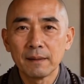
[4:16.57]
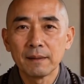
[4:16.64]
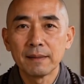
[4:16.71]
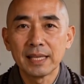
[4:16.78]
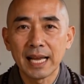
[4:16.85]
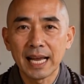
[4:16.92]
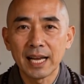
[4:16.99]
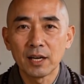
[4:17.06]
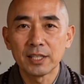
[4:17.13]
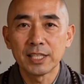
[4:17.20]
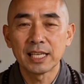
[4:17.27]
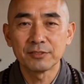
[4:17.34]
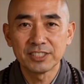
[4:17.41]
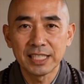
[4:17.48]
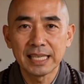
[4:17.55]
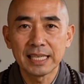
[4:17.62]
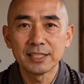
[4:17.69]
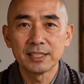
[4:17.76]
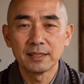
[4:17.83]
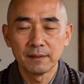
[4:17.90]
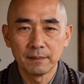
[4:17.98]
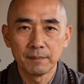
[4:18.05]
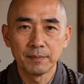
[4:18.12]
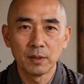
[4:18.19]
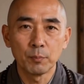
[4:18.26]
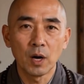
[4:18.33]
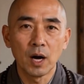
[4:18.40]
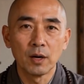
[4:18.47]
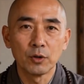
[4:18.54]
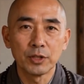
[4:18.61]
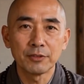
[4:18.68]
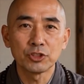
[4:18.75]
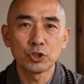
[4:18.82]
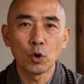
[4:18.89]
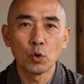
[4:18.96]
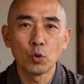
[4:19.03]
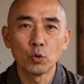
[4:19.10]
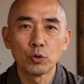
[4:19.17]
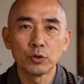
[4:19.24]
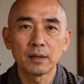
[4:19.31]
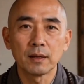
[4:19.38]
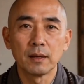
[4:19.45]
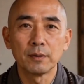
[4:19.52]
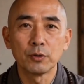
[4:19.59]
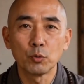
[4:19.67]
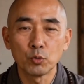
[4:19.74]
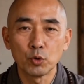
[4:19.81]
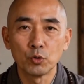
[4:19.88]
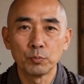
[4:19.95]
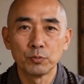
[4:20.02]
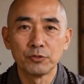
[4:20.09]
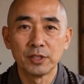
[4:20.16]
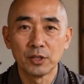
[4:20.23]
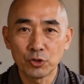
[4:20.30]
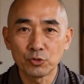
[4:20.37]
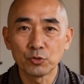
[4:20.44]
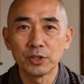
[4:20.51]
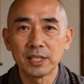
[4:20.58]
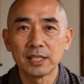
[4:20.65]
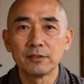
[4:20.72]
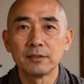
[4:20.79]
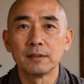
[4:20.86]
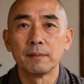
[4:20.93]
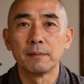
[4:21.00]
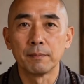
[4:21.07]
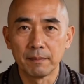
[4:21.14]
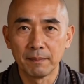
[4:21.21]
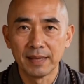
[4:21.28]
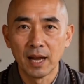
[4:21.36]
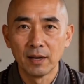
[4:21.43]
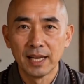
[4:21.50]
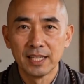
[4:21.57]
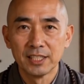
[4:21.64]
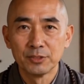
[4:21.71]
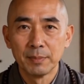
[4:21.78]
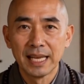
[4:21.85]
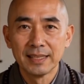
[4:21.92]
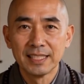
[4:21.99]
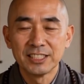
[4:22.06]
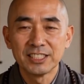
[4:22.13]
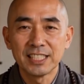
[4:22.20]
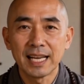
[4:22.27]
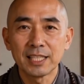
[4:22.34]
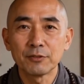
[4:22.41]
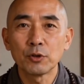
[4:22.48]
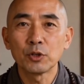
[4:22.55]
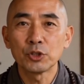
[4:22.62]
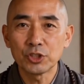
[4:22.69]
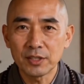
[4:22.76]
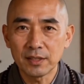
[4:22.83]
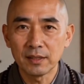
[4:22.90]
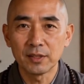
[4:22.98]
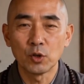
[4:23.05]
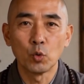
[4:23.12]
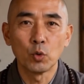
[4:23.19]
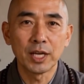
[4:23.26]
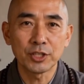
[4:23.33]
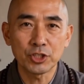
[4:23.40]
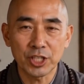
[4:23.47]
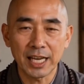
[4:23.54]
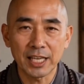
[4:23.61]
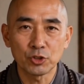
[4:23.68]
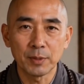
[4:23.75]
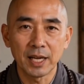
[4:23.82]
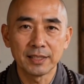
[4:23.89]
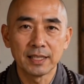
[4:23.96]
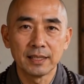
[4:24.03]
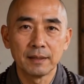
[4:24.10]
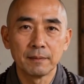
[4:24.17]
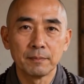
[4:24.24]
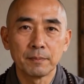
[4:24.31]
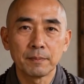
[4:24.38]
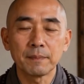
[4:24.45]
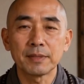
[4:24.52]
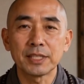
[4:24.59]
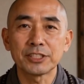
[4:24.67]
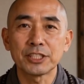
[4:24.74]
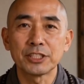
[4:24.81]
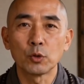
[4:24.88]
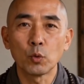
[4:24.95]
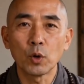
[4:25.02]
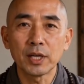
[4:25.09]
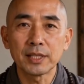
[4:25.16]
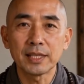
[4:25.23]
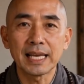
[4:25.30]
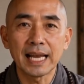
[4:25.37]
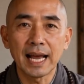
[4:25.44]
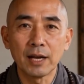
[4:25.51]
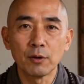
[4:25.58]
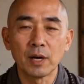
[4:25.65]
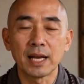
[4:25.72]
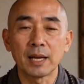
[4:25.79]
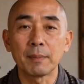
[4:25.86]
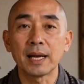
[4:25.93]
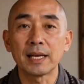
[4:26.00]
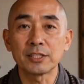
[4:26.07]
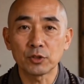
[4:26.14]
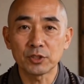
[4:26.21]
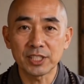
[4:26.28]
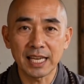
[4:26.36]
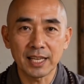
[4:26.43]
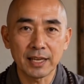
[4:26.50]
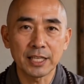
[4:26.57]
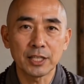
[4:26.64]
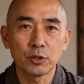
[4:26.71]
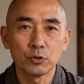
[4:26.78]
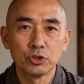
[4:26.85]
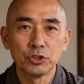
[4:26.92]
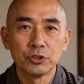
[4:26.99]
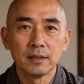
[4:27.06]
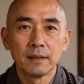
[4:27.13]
The air gives heat. The bottle gives cold. The room feels relief. Now let us make the second version, the quick change method. This is the one Liang recommends for daily use.